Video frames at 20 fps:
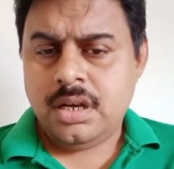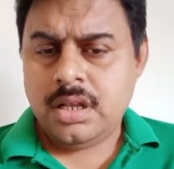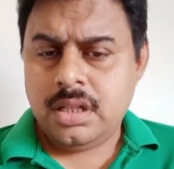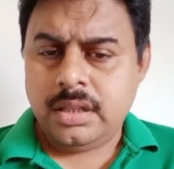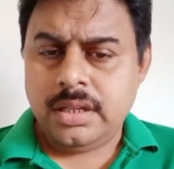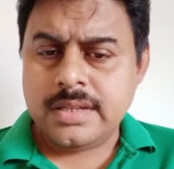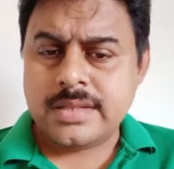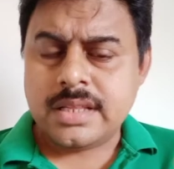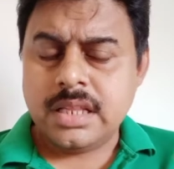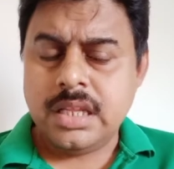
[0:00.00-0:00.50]

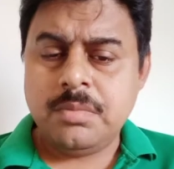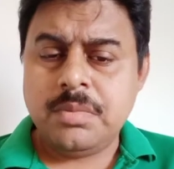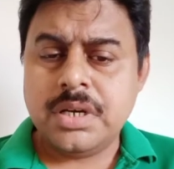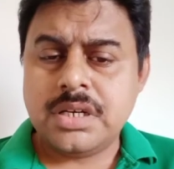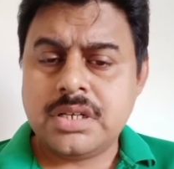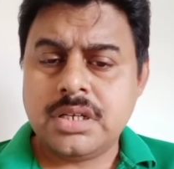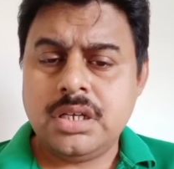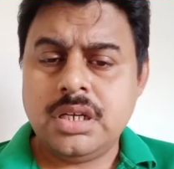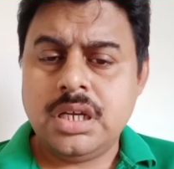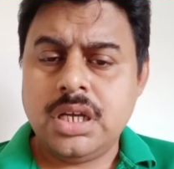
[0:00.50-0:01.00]
This
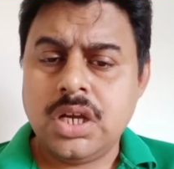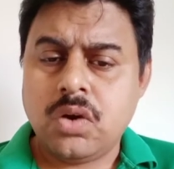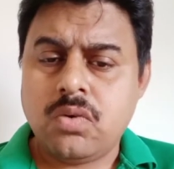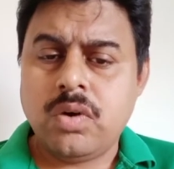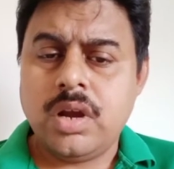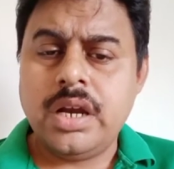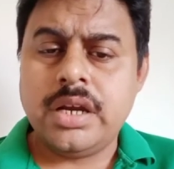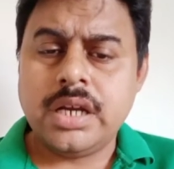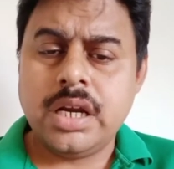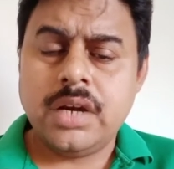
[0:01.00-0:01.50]
liberty,
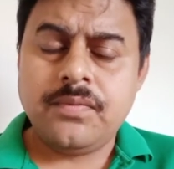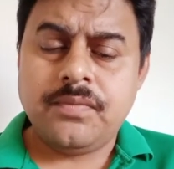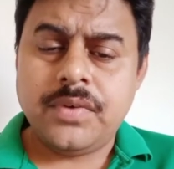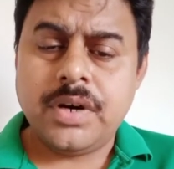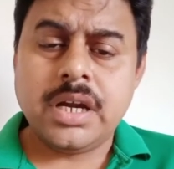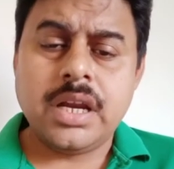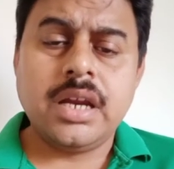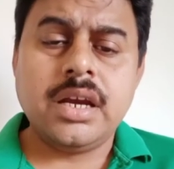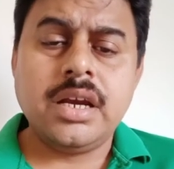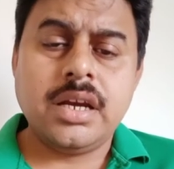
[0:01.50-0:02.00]
equality and
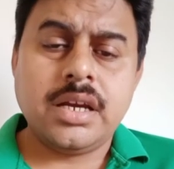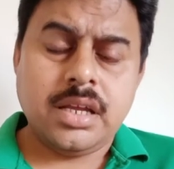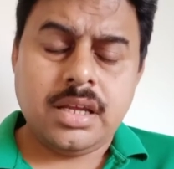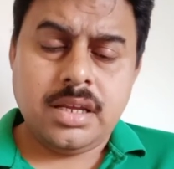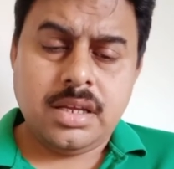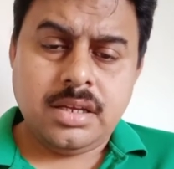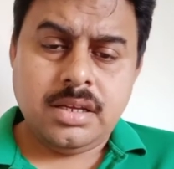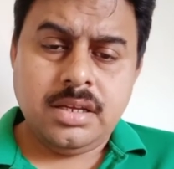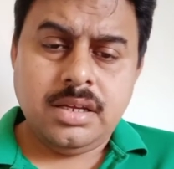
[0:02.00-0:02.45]
fraternity,